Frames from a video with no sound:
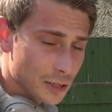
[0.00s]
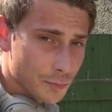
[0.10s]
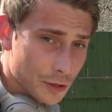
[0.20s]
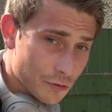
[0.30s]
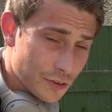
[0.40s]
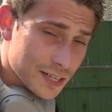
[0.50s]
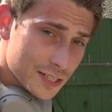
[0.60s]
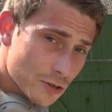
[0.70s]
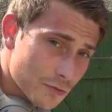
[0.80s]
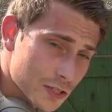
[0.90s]
little bit of fan
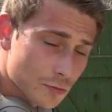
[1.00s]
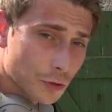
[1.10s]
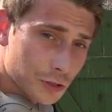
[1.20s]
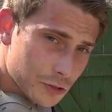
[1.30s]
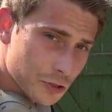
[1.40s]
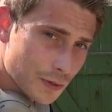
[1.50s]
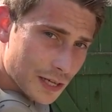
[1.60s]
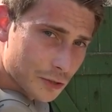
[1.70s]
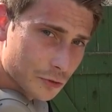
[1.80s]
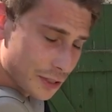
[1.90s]
service for the YouTube
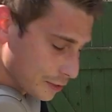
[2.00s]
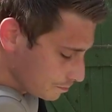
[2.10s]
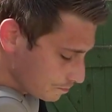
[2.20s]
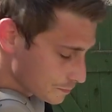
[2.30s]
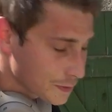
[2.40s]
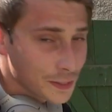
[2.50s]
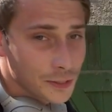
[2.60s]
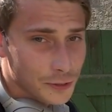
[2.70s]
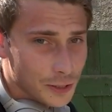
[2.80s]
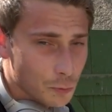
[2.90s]
algorithm,
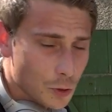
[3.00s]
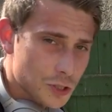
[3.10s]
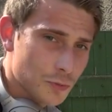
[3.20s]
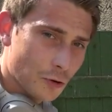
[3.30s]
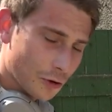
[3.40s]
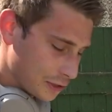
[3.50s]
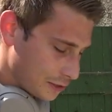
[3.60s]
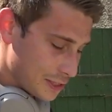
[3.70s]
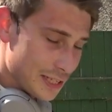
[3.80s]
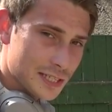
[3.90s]
you can watch me
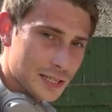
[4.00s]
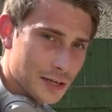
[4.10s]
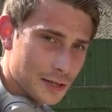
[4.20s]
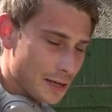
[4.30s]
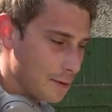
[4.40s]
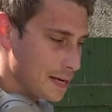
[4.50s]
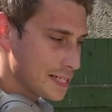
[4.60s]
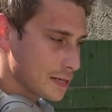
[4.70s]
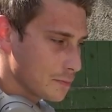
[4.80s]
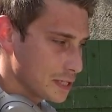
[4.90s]
oil this
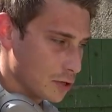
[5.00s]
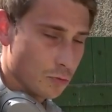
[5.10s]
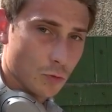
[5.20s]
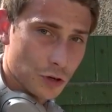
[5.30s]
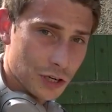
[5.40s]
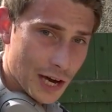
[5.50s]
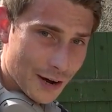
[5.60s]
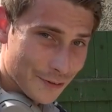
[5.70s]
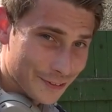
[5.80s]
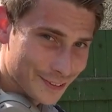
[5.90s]
amazing piece of wood
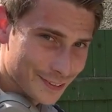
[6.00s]
now.